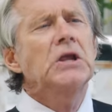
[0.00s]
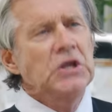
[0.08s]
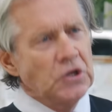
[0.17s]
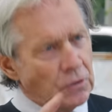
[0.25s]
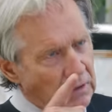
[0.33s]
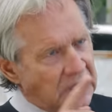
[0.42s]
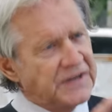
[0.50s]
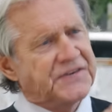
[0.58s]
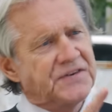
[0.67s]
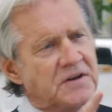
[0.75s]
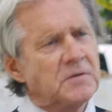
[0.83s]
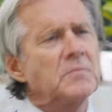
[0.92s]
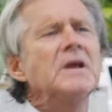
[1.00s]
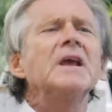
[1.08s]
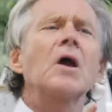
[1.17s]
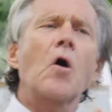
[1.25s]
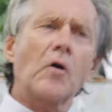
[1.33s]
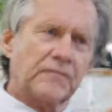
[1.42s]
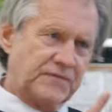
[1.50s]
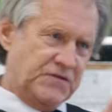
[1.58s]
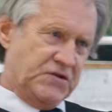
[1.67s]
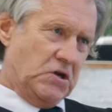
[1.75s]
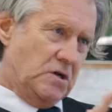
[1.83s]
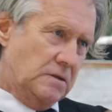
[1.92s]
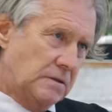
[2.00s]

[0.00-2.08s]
You listen to me, officer.